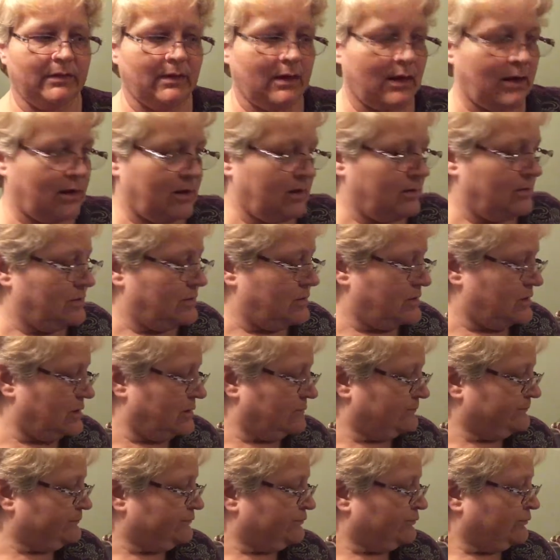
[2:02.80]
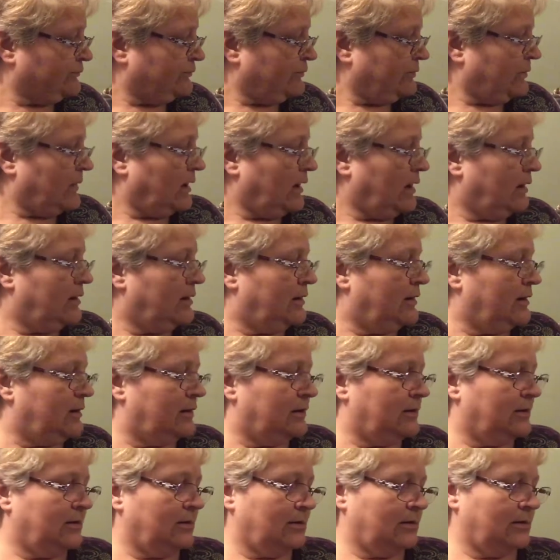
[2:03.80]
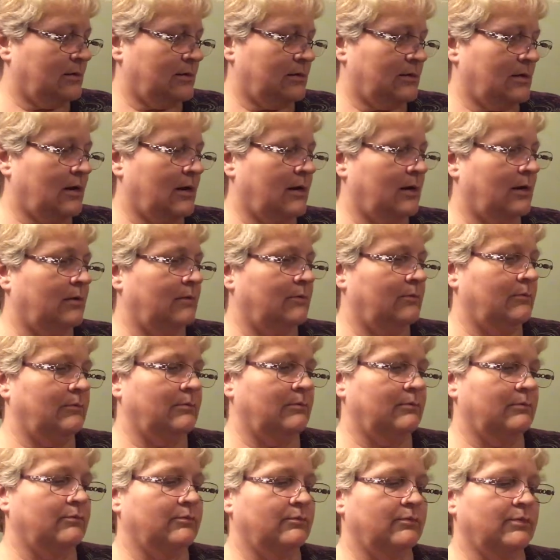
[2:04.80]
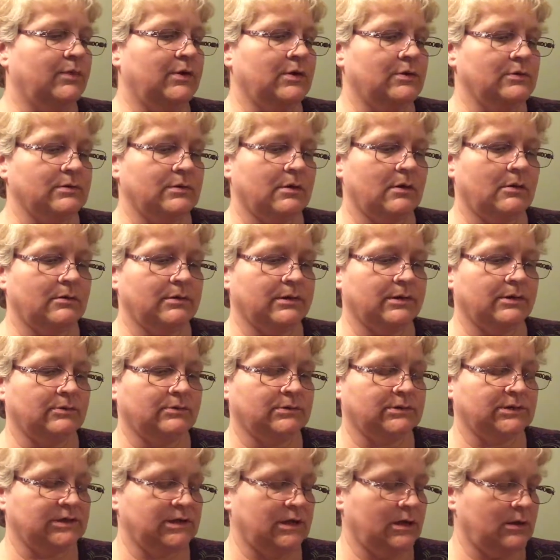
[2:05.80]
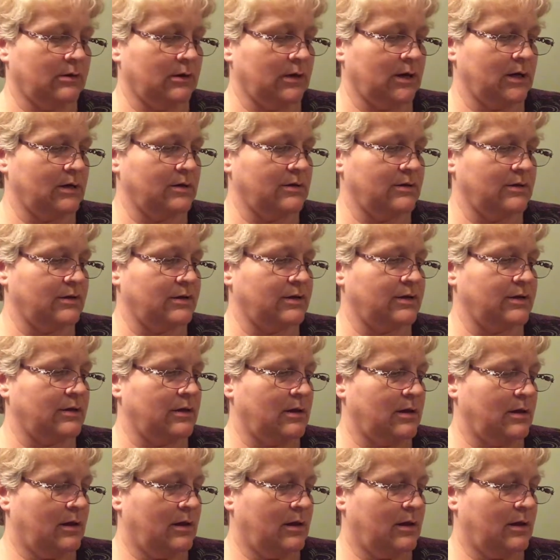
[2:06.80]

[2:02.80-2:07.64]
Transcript: the ends. And um, there's also cherries